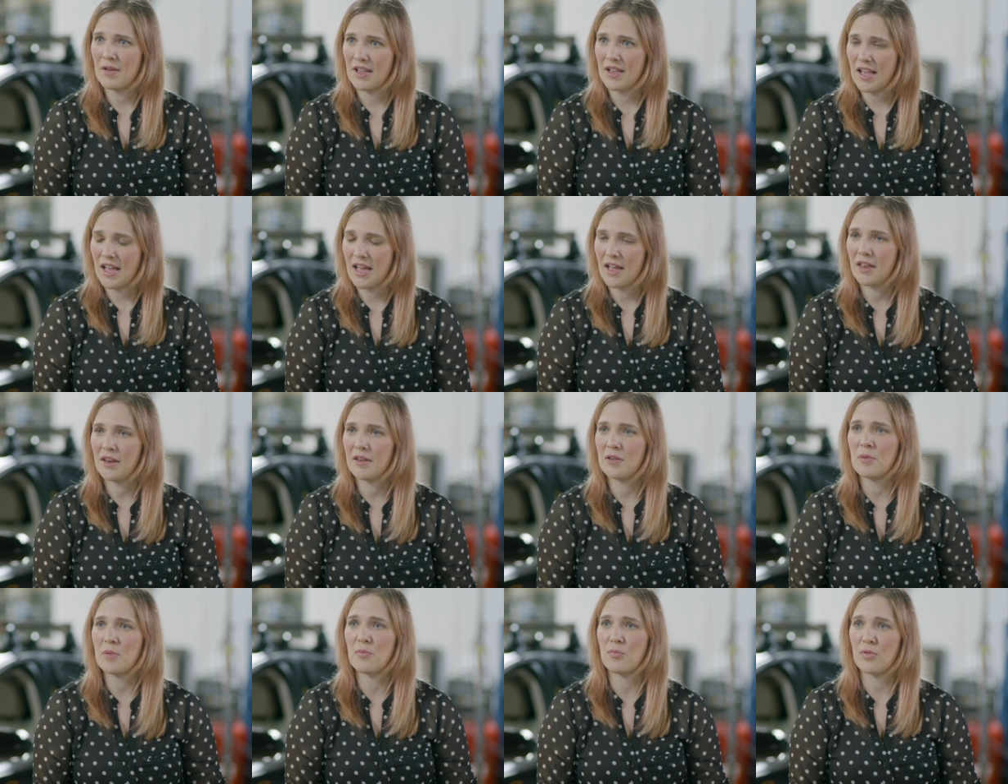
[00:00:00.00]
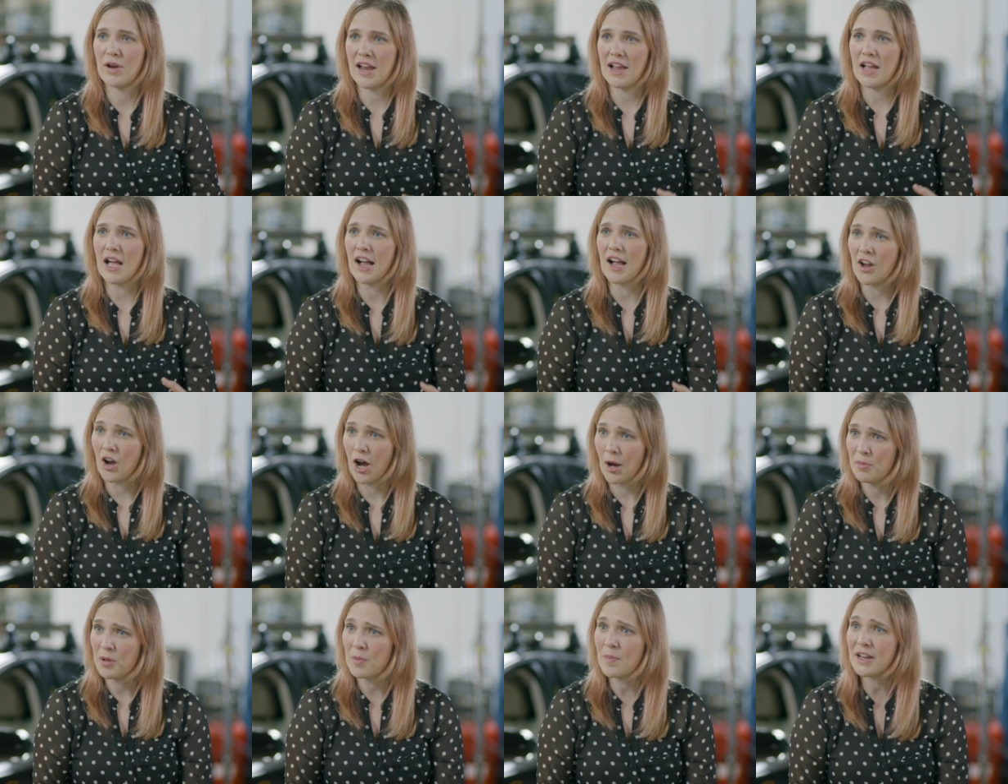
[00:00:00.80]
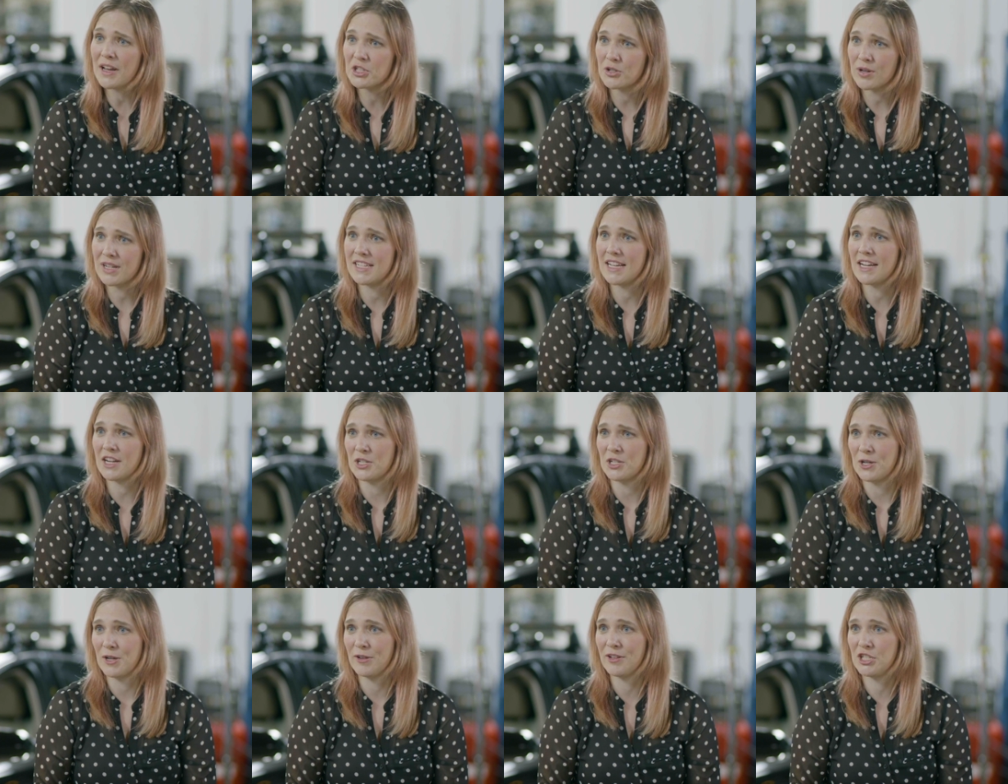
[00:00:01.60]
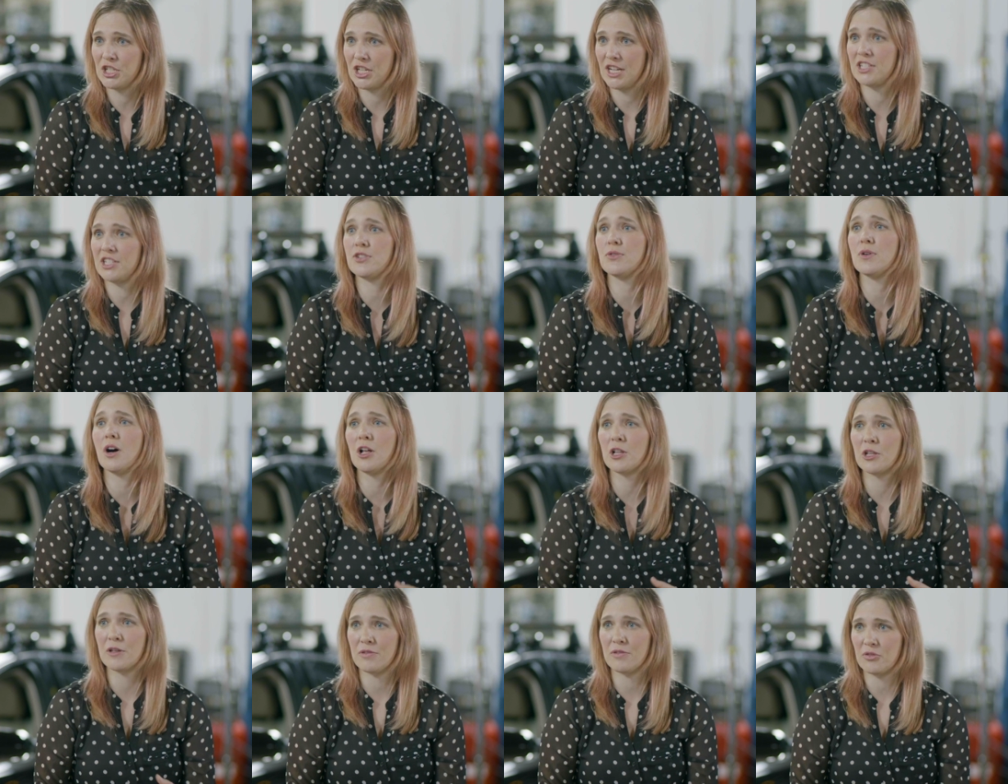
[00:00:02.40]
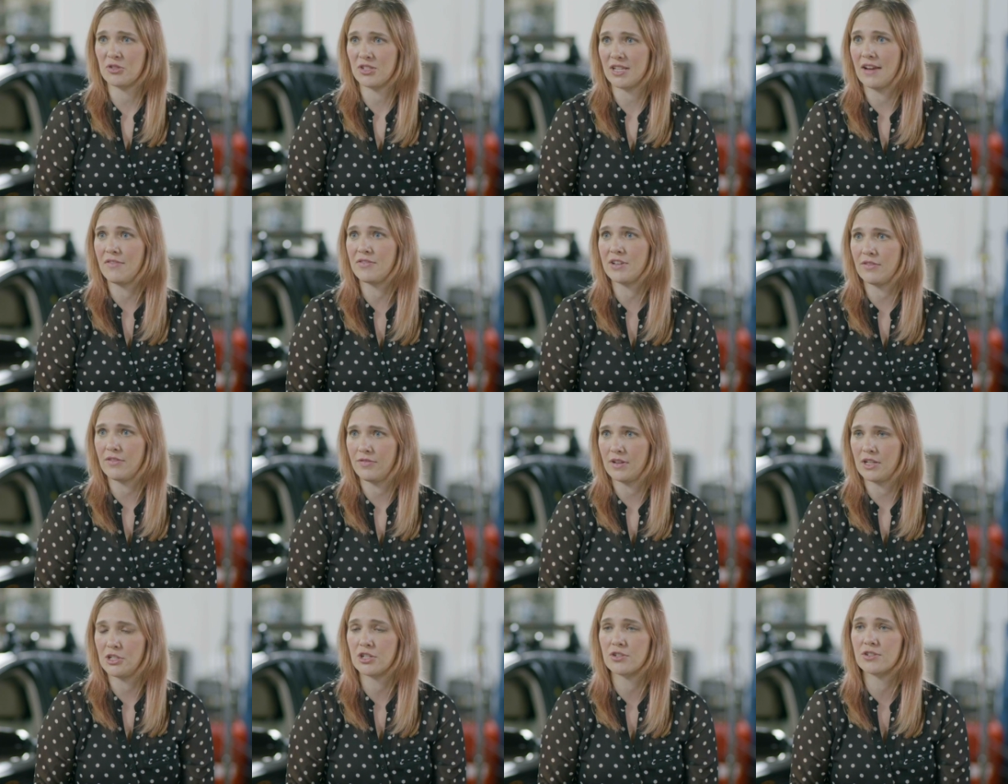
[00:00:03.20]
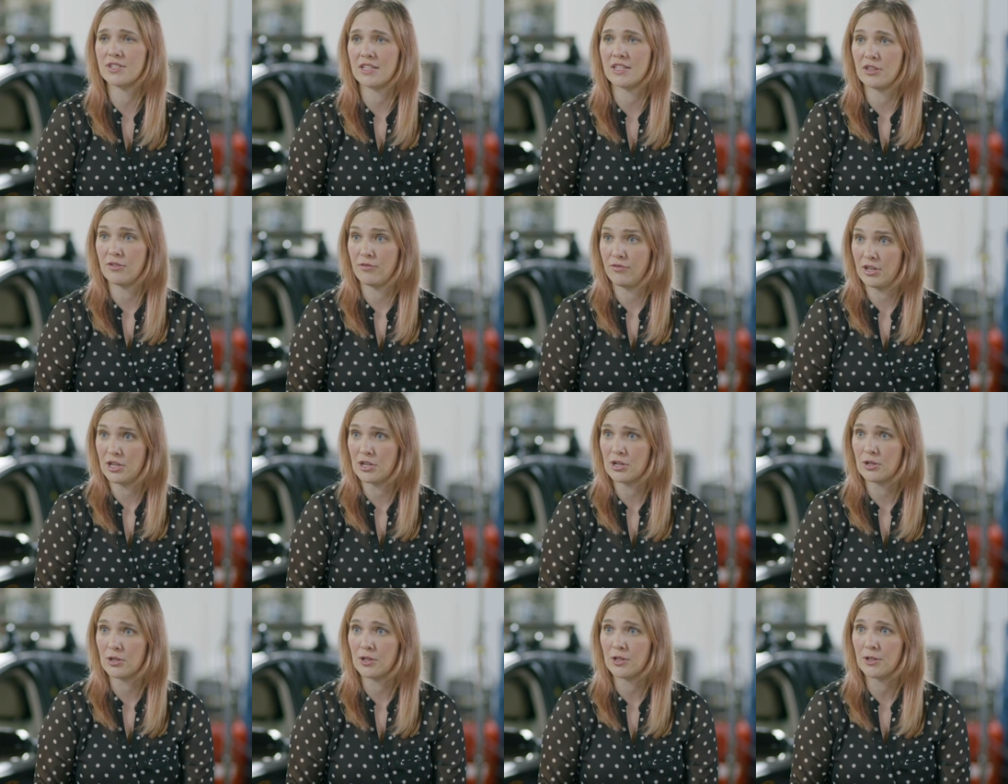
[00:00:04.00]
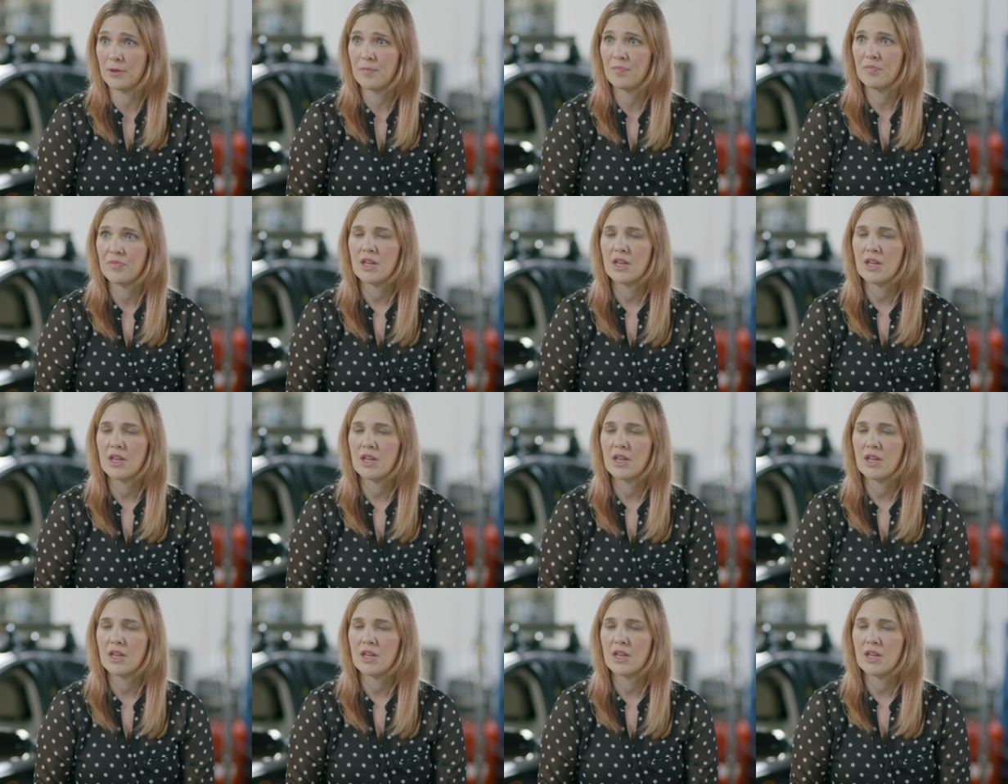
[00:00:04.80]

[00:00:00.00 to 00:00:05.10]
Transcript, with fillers: can bring a complementary technology to all of those safety features in the vehicle.